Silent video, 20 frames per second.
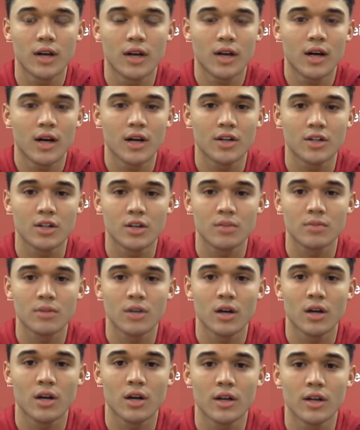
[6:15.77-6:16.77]
I jumped
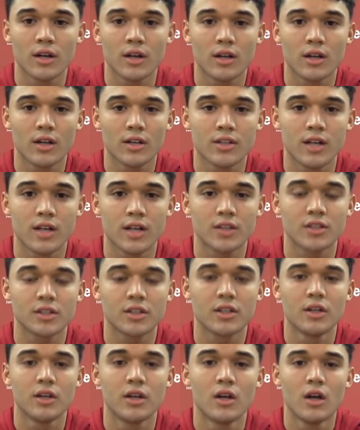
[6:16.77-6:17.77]
on it, and it's
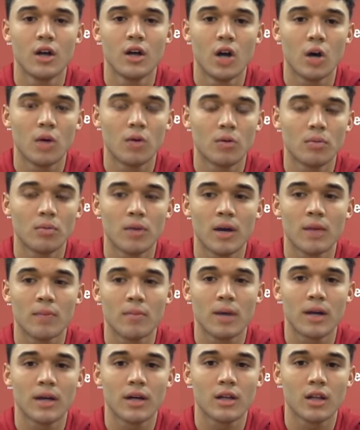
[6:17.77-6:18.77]
actually opened my
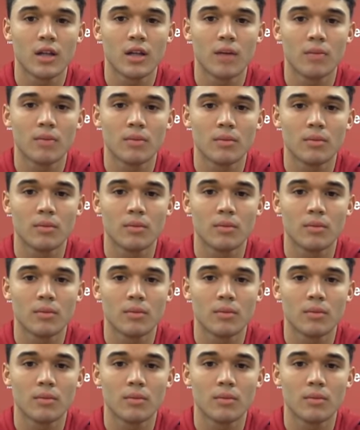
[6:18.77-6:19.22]
mind a lot.